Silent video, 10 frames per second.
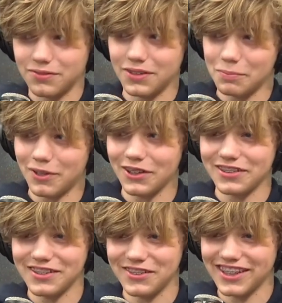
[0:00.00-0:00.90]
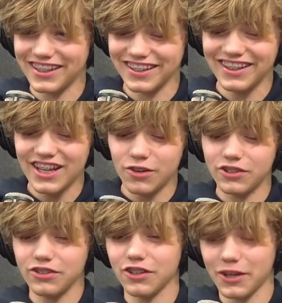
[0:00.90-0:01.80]
apology video, where
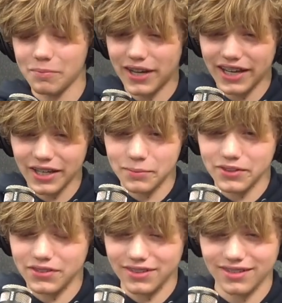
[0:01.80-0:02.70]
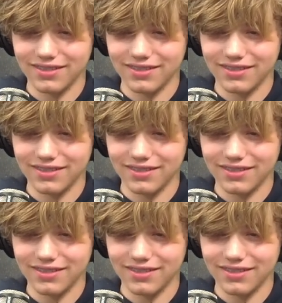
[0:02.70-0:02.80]
she's like, "My name is."